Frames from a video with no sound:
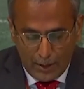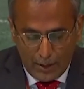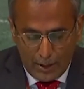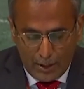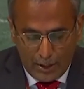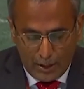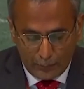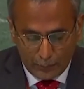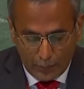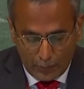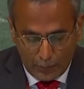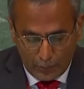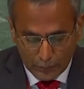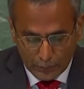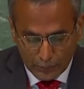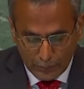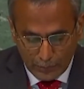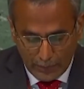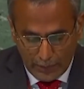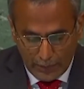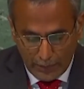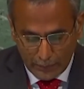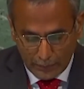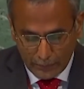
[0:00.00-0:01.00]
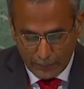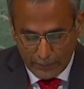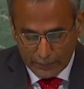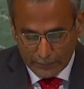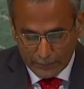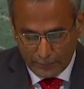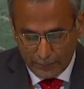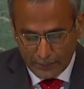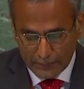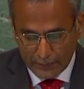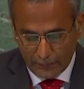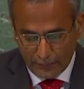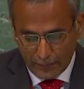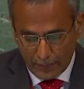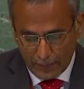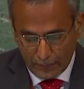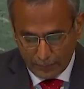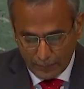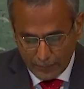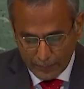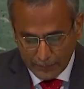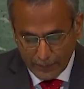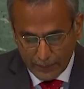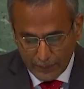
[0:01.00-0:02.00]
I would also like to express our
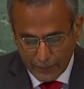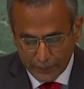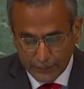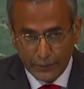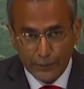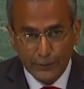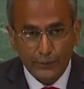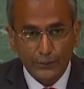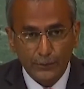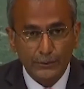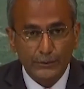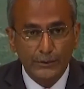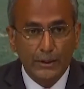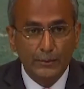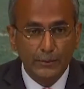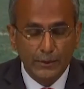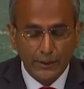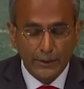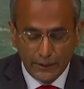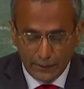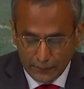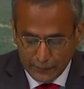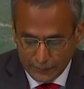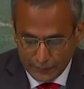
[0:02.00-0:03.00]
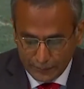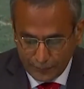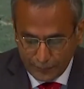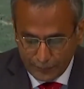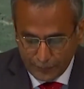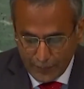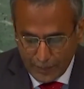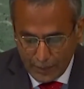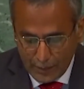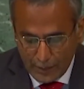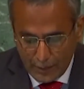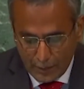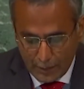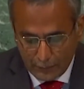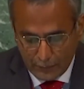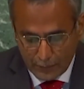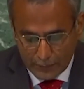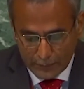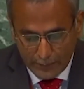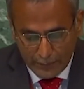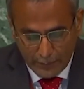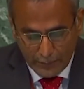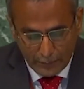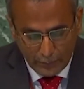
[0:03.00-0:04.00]
appreciation to Germany for
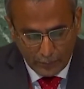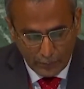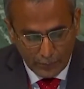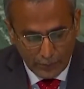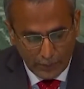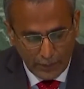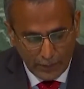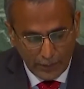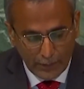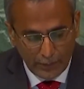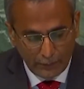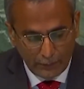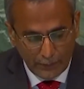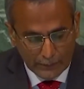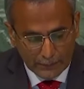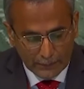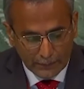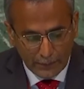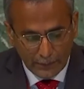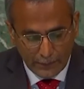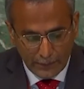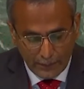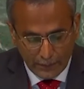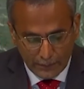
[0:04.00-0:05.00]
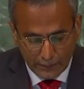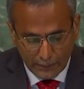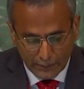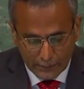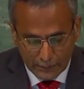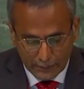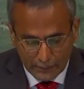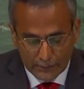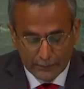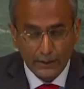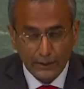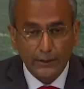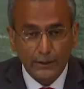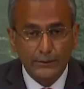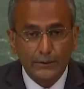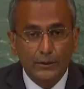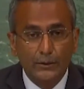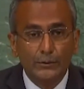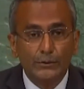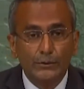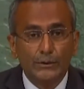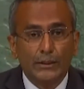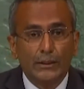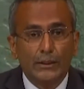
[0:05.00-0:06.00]
their role in facilitating this
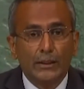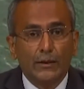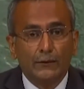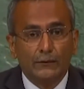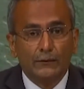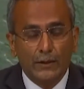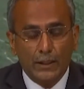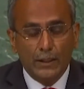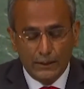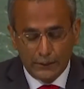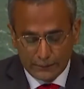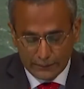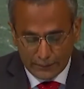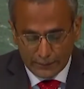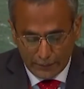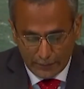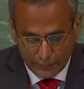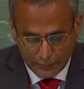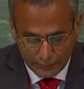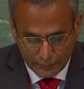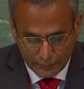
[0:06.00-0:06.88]
resolution on Afghanistan.